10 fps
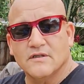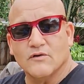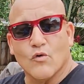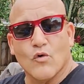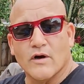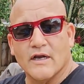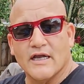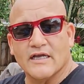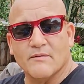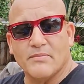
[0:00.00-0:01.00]
or
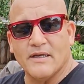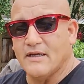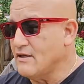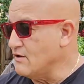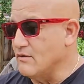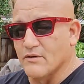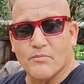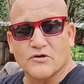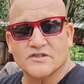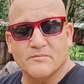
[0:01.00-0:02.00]
it could be, the
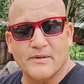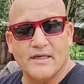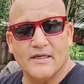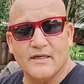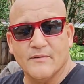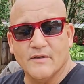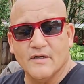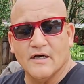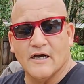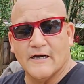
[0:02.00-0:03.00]
birds could be
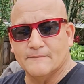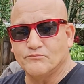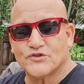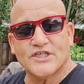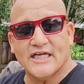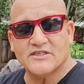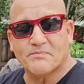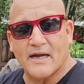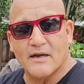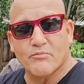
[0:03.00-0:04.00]
chased
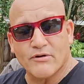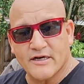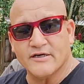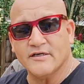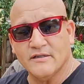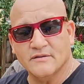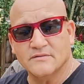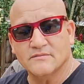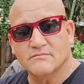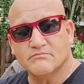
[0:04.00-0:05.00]
by a predator,
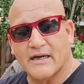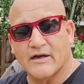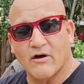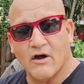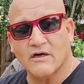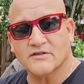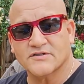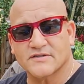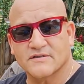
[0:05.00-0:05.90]
by hawks.